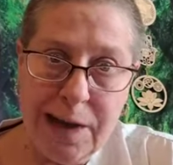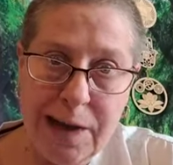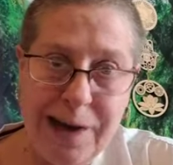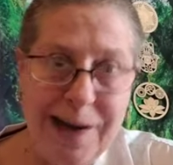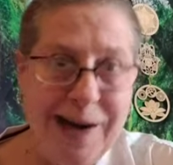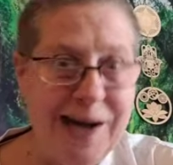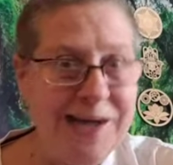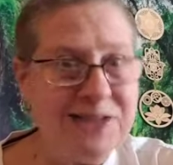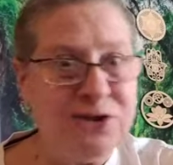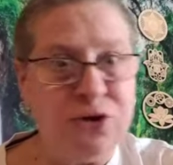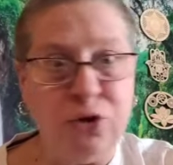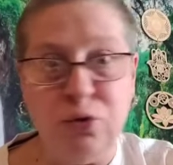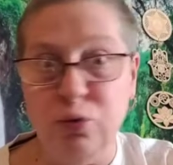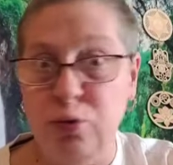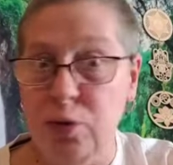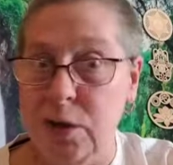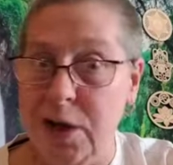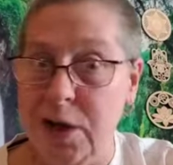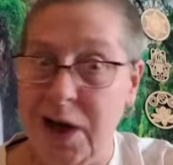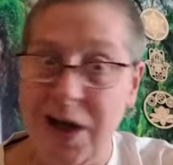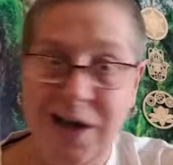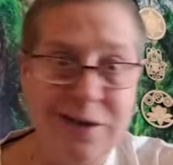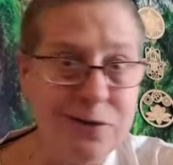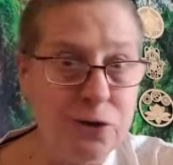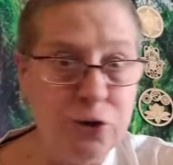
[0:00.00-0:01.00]
I do
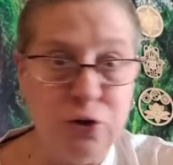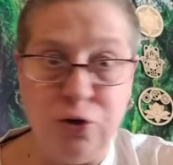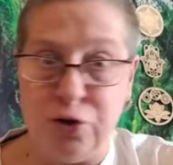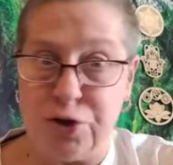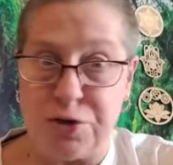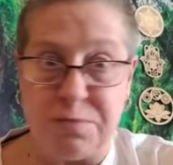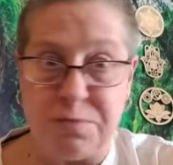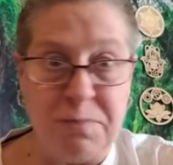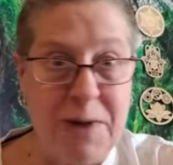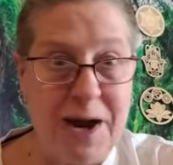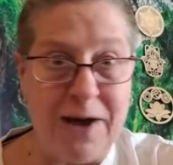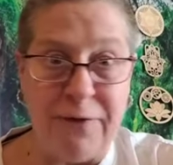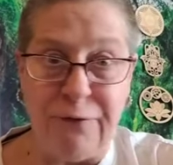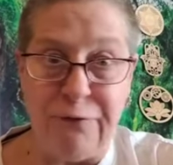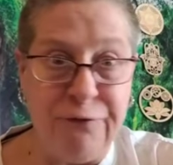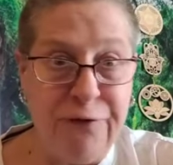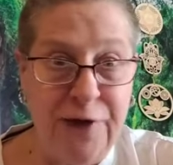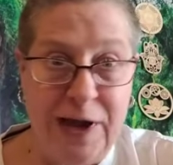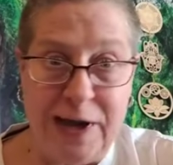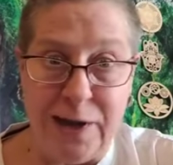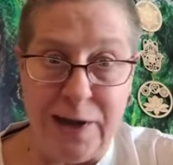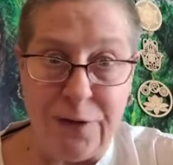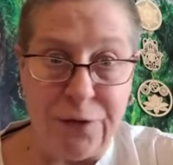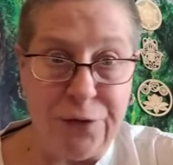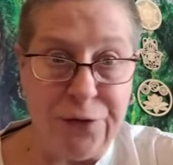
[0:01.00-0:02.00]
not lose my
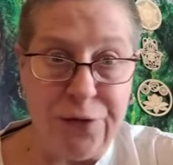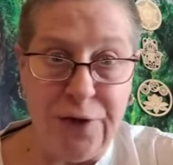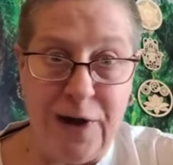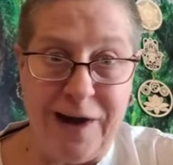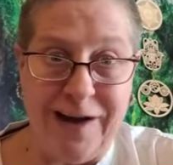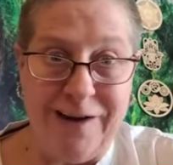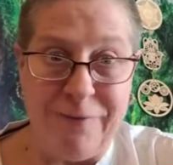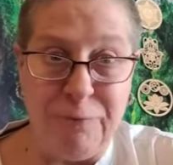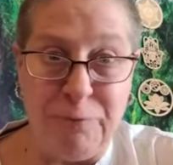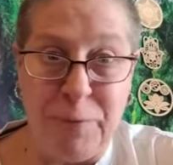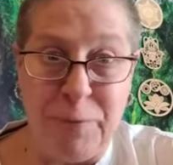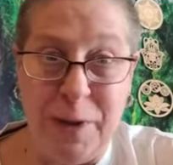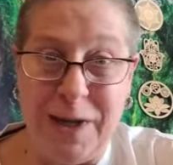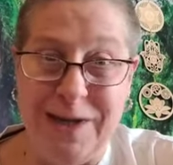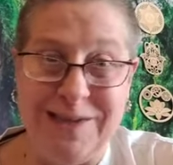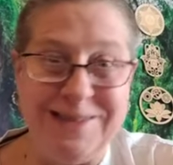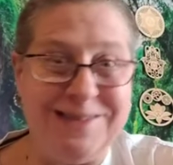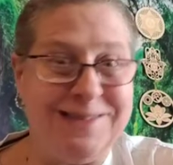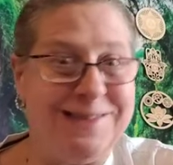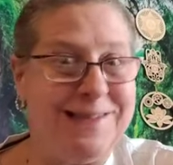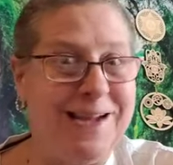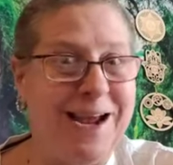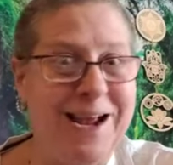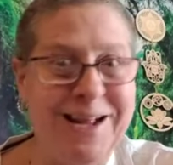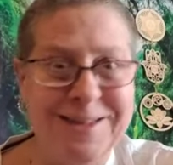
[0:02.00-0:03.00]
faith. I've
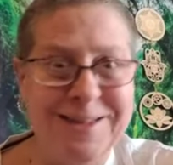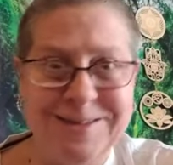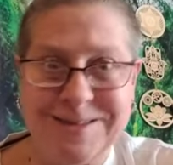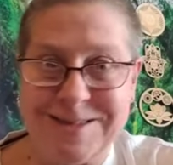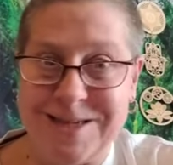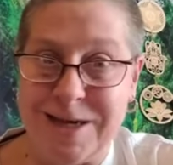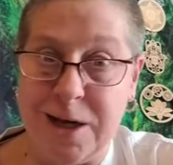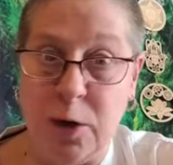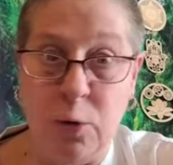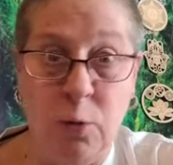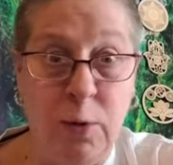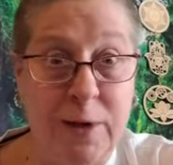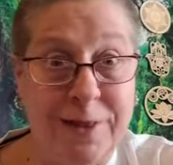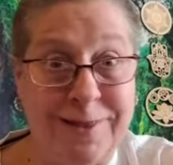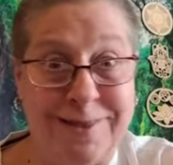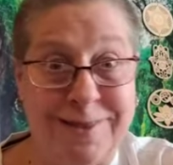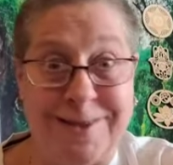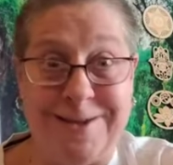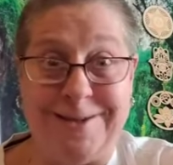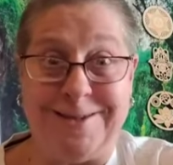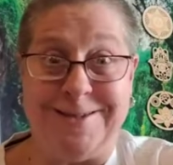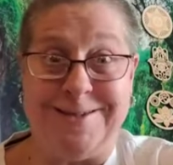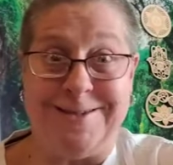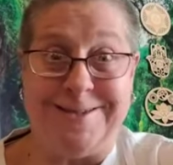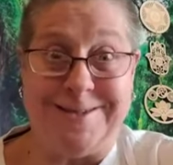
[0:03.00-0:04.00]
been dancing with
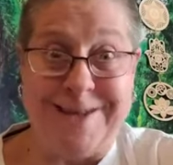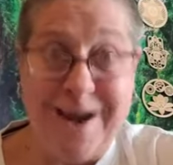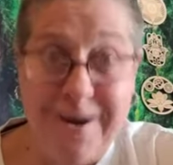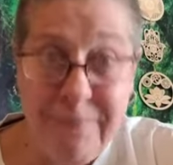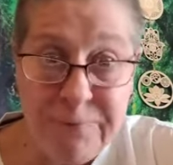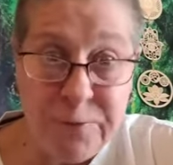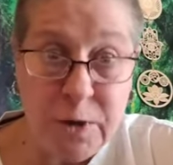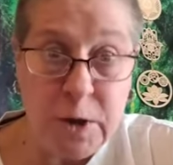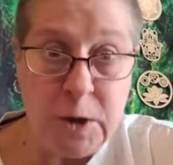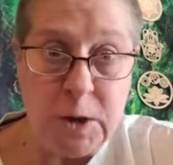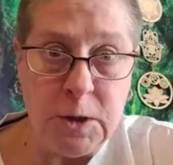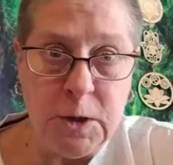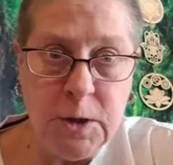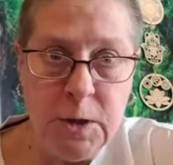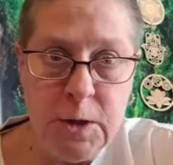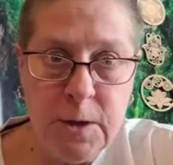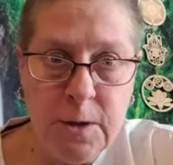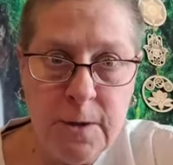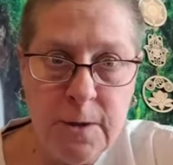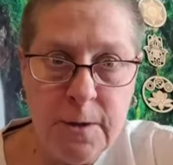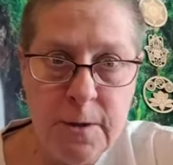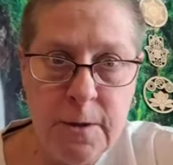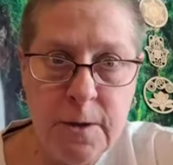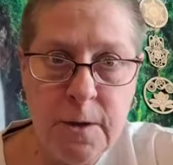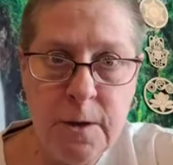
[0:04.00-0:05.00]
the devil
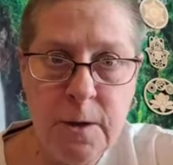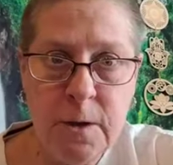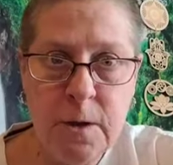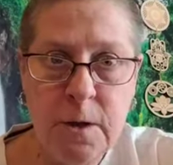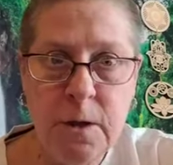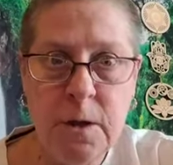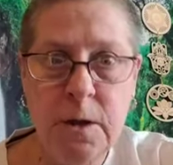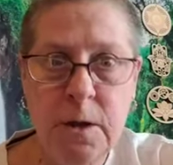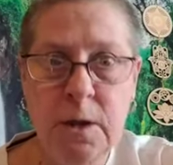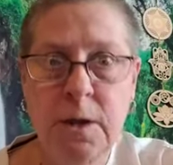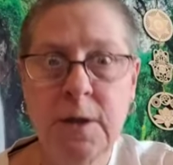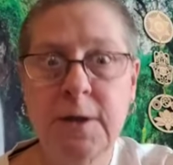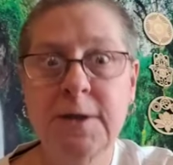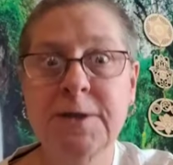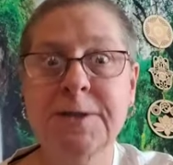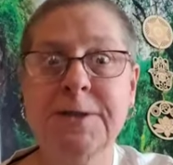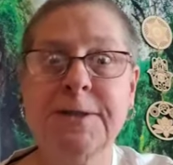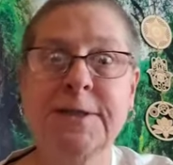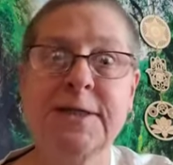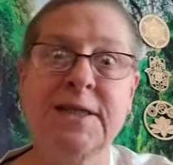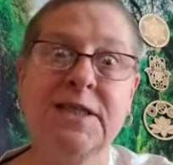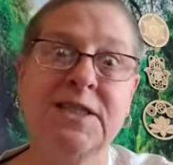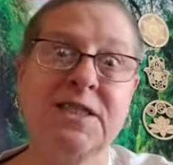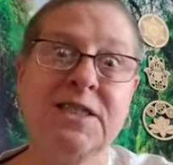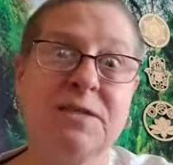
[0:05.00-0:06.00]

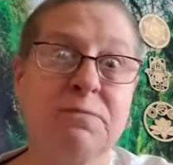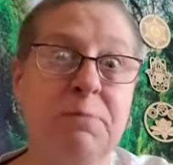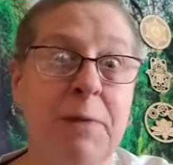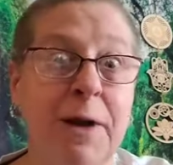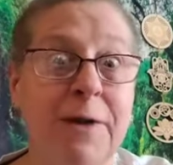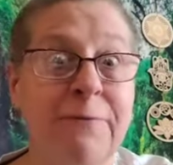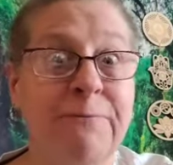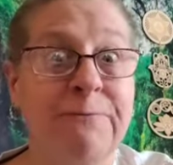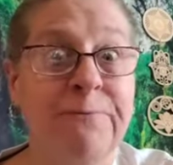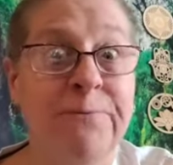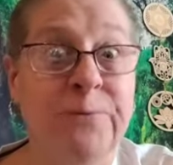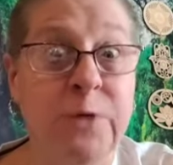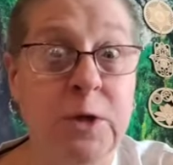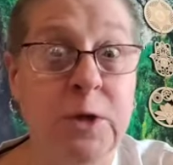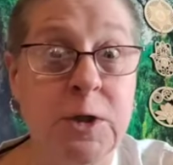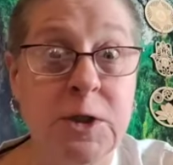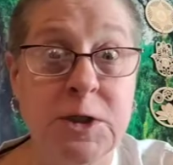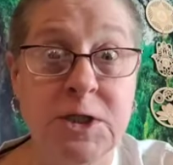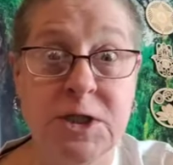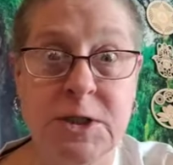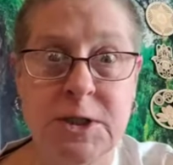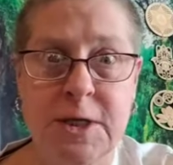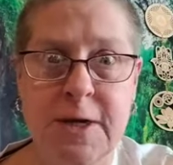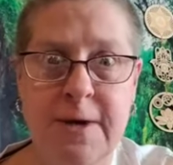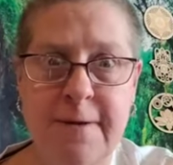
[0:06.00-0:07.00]
since my
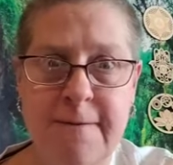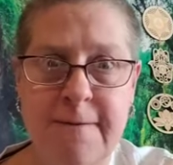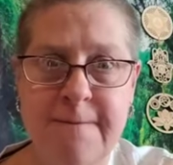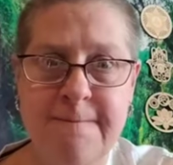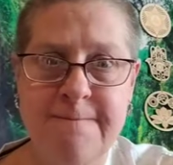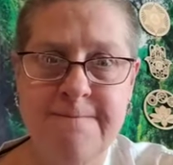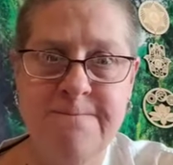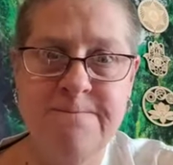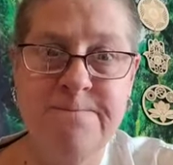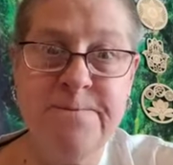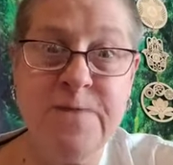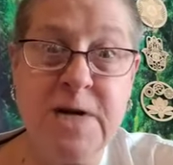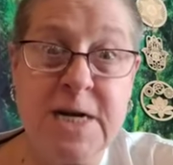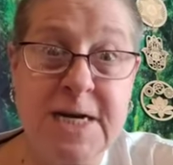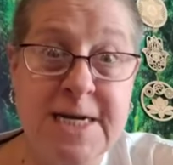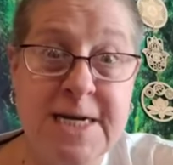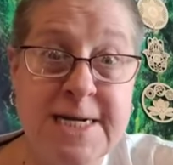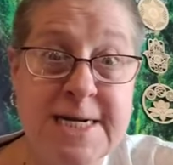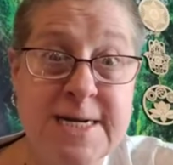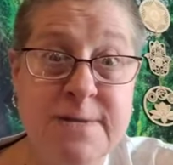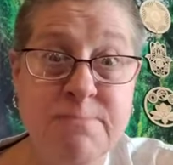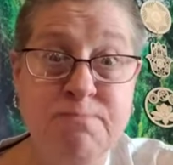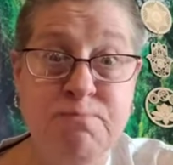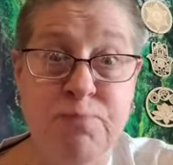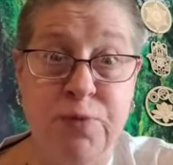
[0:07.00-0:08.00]
first
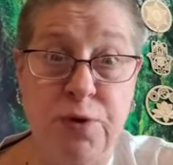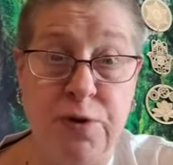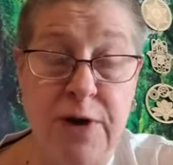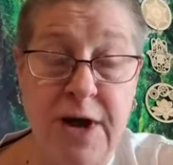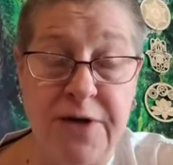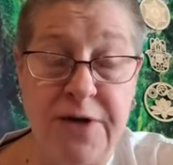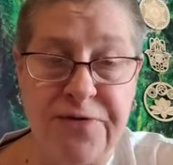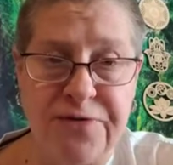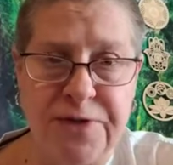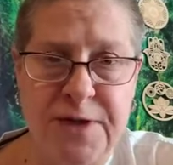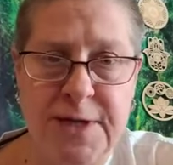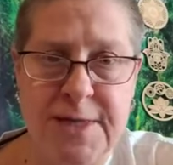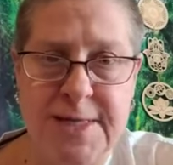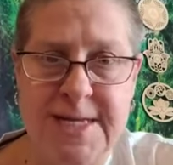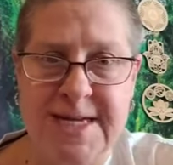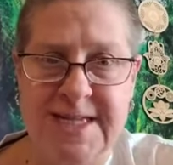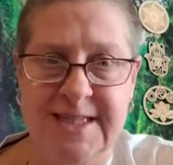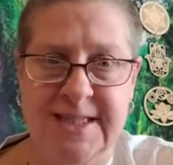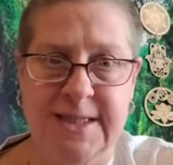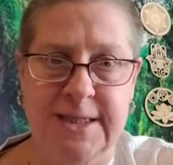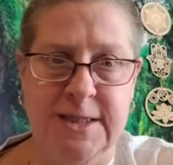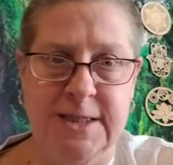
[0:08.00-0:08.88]
fucking breath in this